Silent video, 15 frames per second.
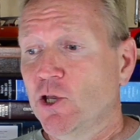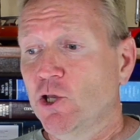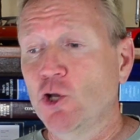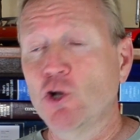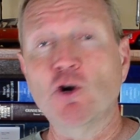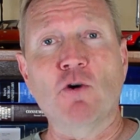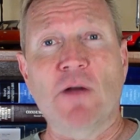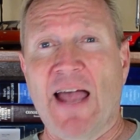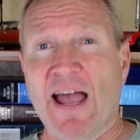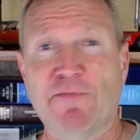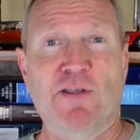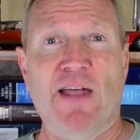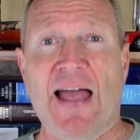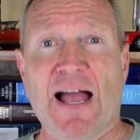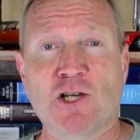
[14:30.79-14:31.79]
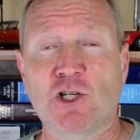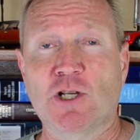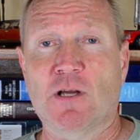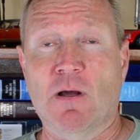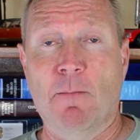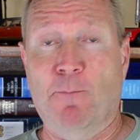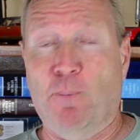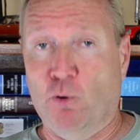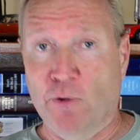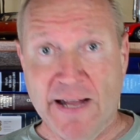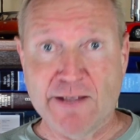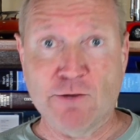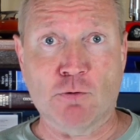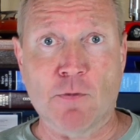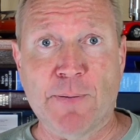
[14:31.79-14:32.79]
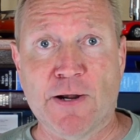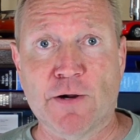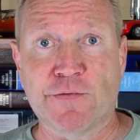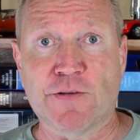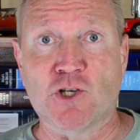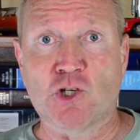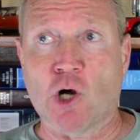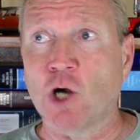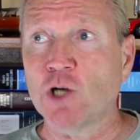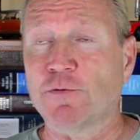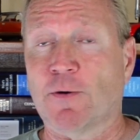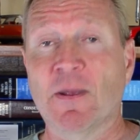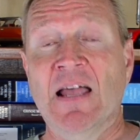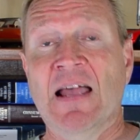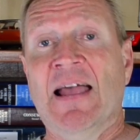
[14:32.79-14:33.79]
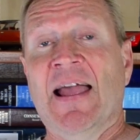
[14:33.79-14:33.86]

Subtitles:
you don't have to actually complete the repairs to charge for them,